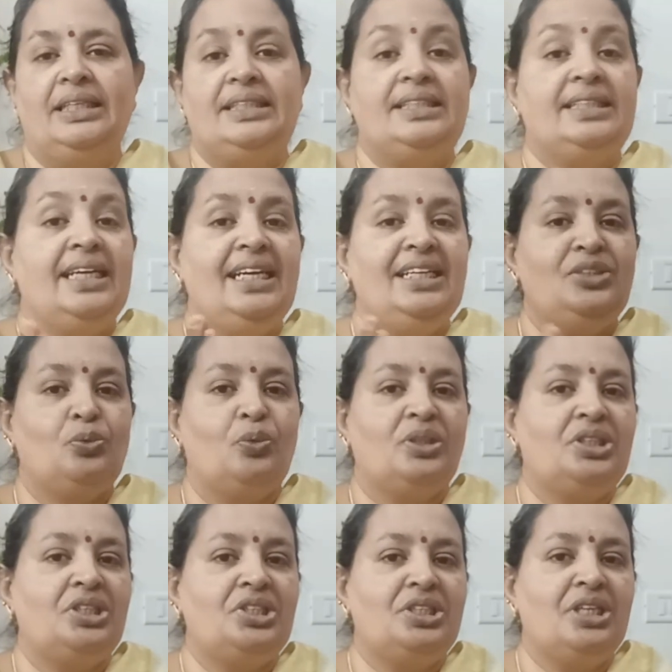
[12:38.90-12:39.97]
sage
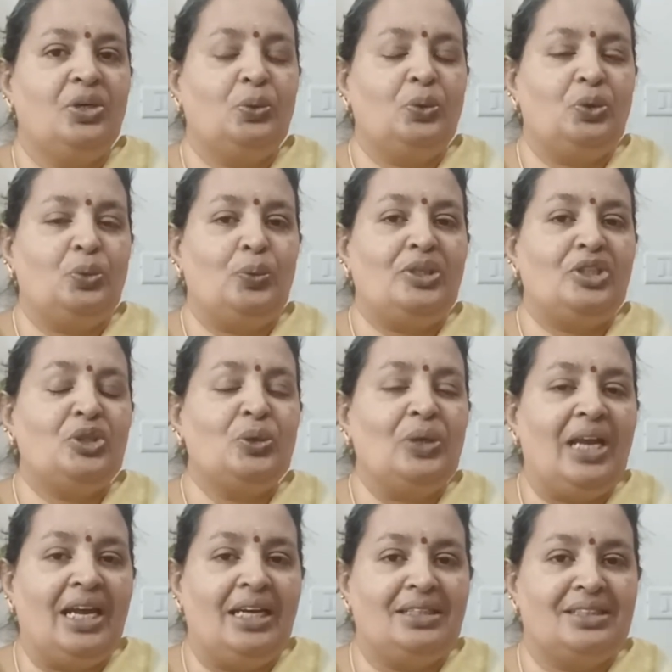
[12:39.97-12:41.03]
Vashishta could
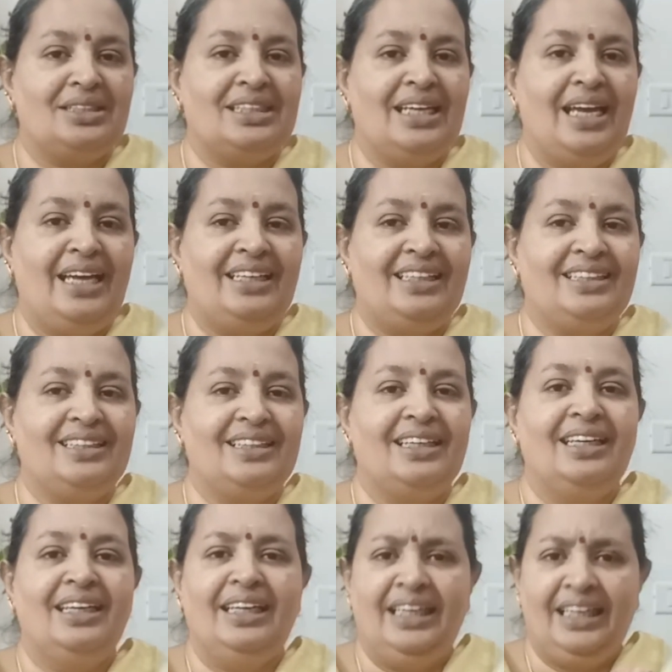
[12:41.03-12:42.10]
visualize, and
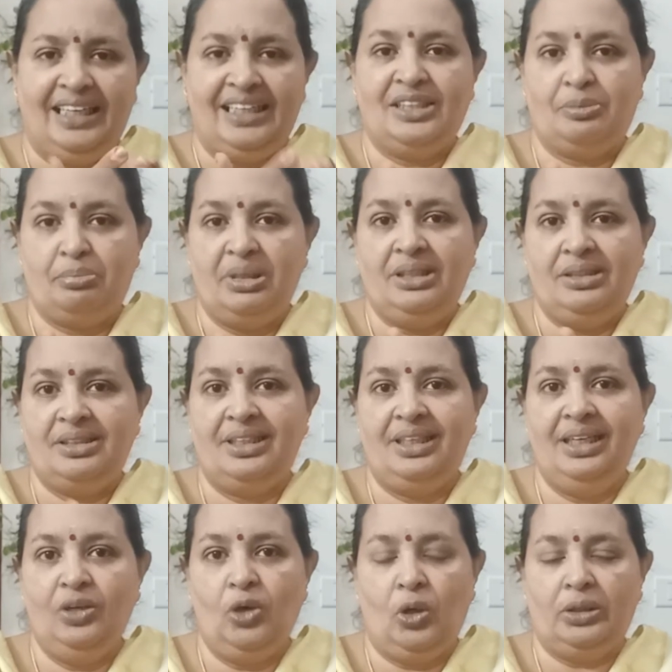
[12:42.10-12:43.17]
he's been
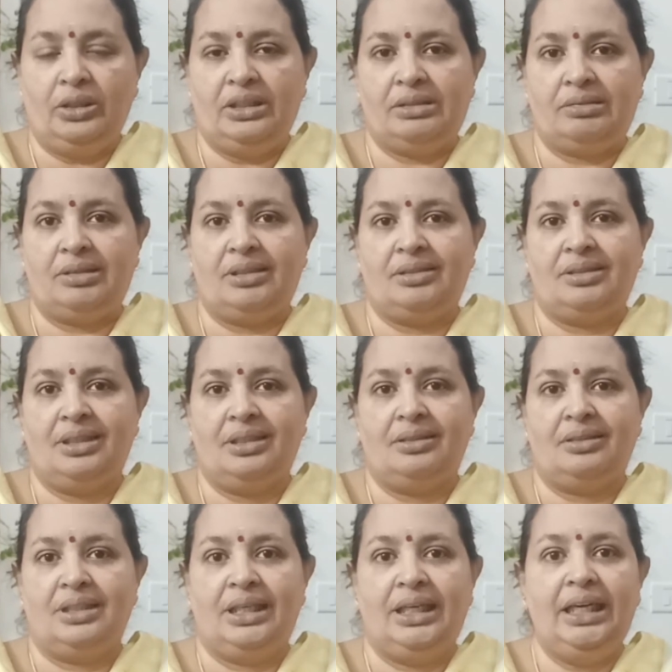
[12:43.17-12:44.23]
seeing all these things,
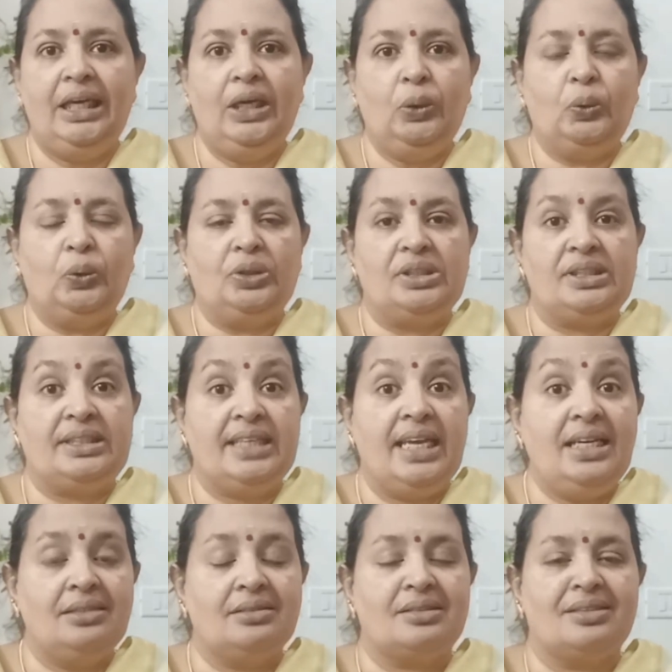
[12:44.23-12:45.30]
and he could
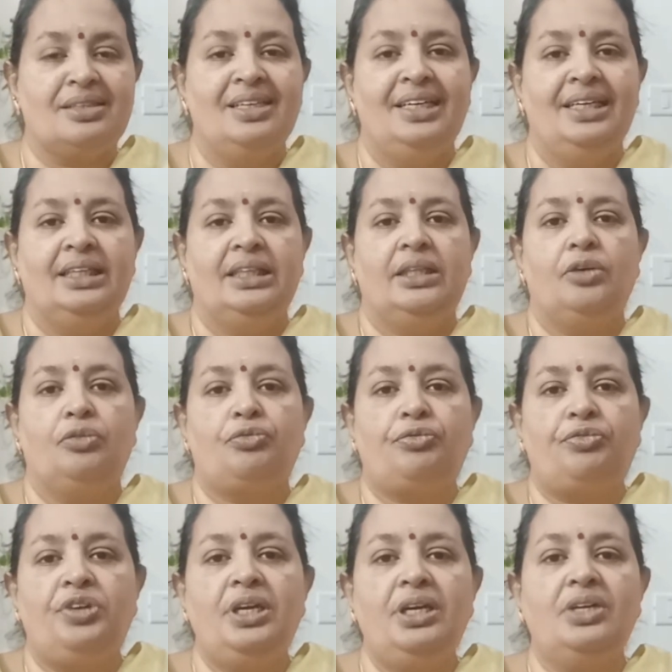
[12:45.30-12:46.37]
sense the
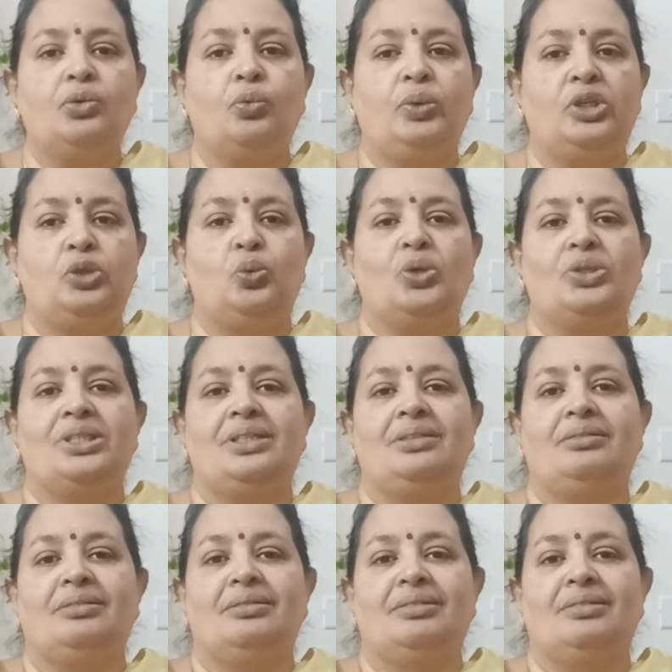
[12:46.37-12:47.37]
fear which was in